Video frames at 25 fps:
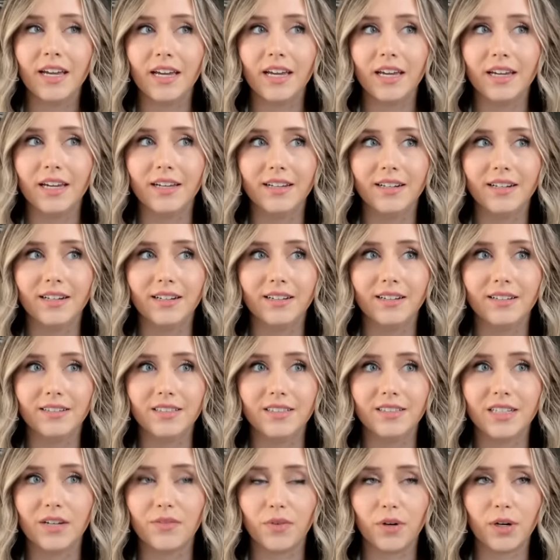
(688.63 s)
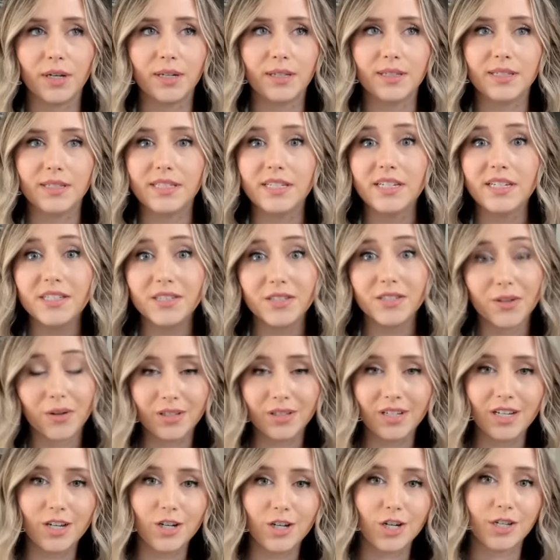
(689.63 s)
in different
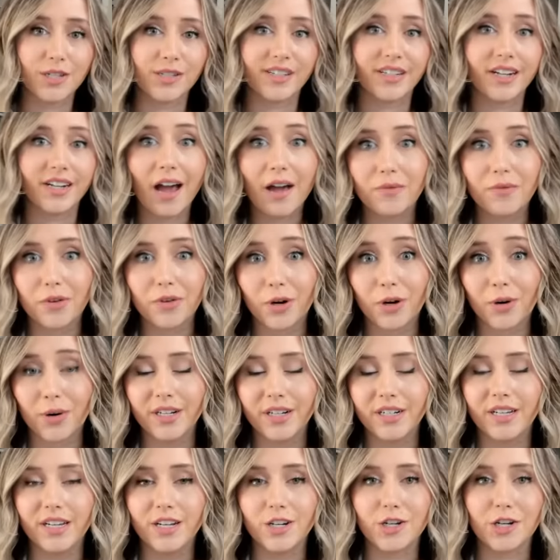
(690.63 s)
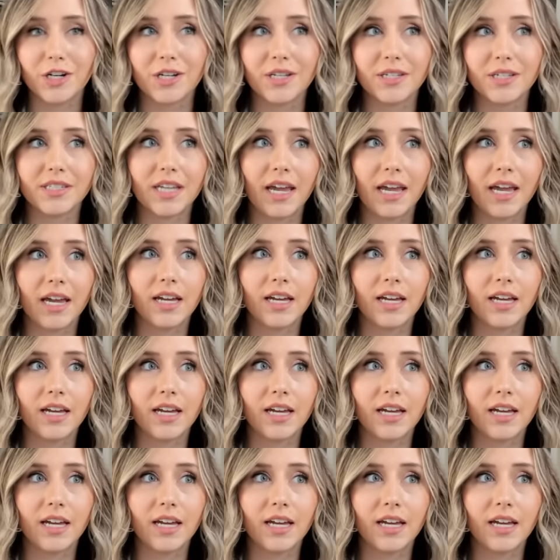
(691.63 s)
seasonal niches and evergreen niches.